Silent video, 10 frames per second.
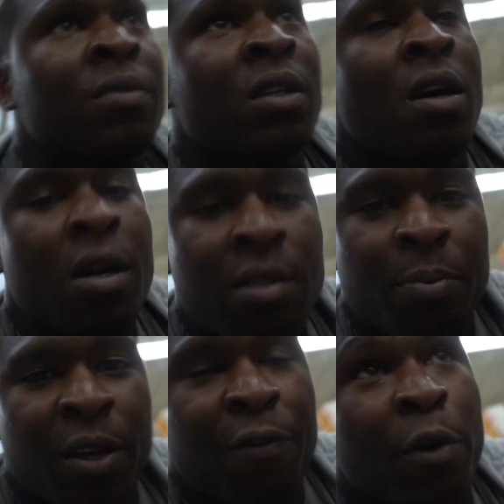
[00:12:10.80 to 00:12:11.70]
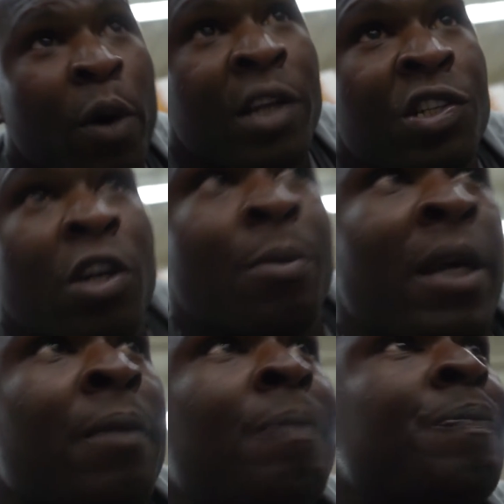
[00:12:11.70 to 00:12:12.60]
cost to benefit ratio,
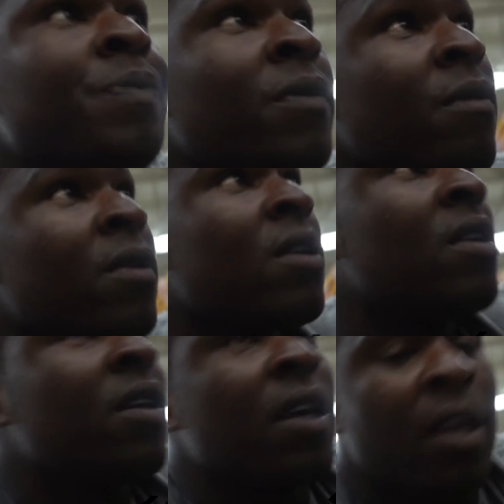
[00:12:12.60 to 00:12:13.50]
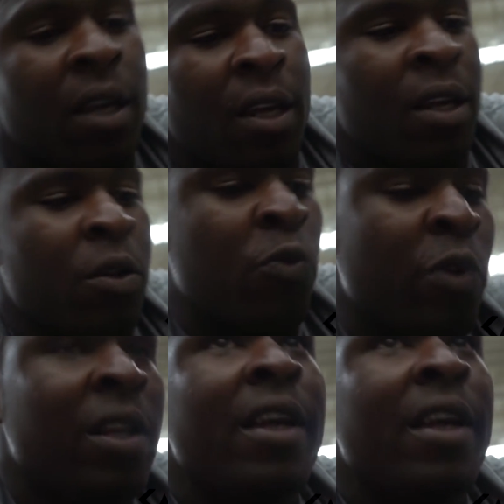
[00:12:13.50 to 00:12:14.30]
man. It really